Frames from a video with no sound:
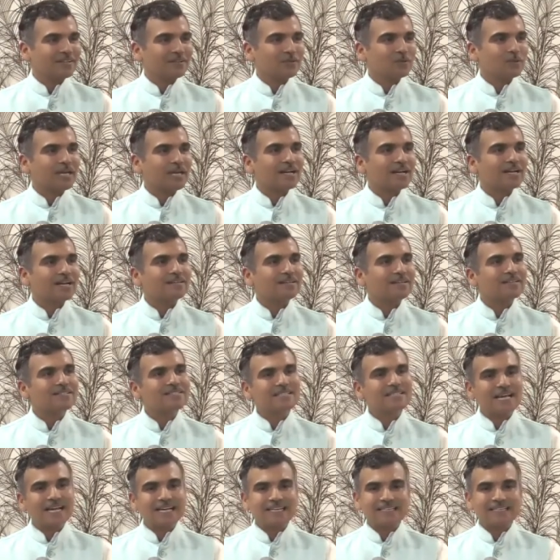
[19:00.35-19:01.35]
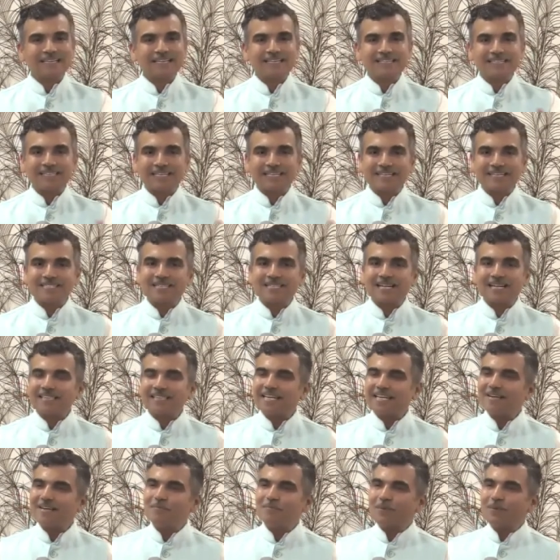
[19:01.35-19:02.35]
You can understand that there is
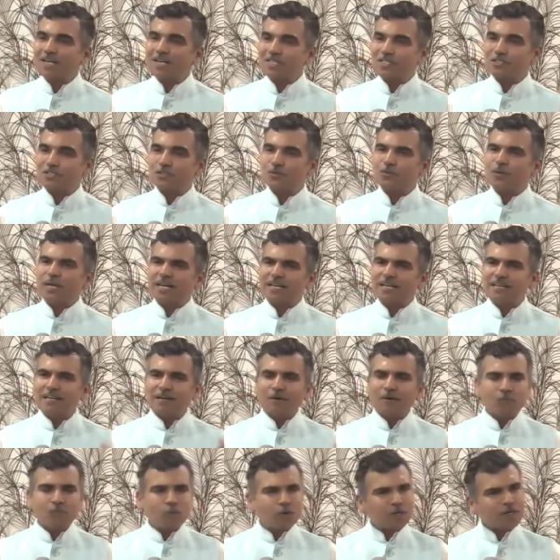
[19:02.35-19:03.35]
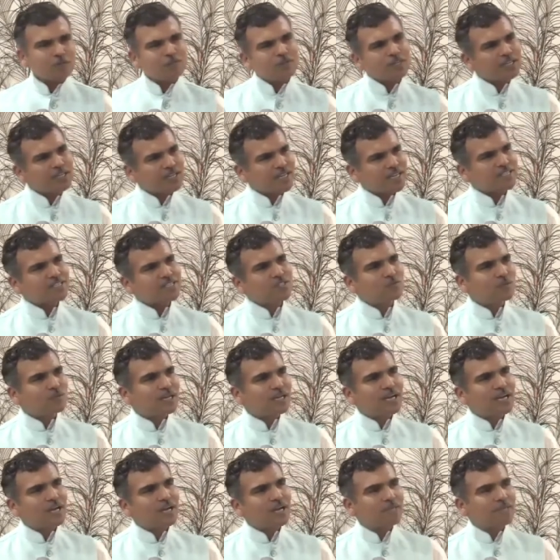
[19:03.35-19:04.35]
nothing much. You can, whatever tests
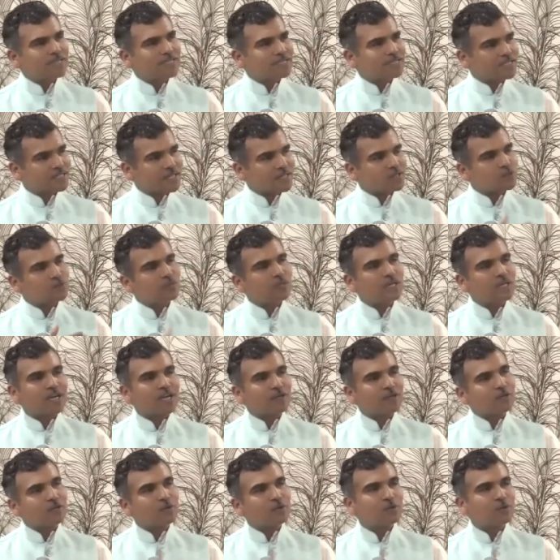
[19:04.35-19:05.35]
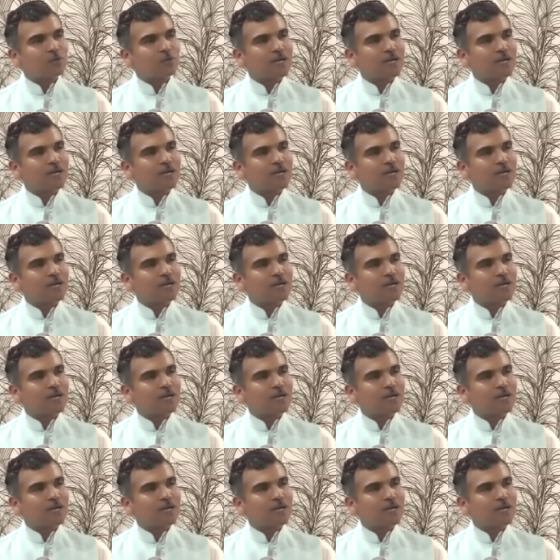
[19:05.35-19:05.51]
will come, yes, tests will continue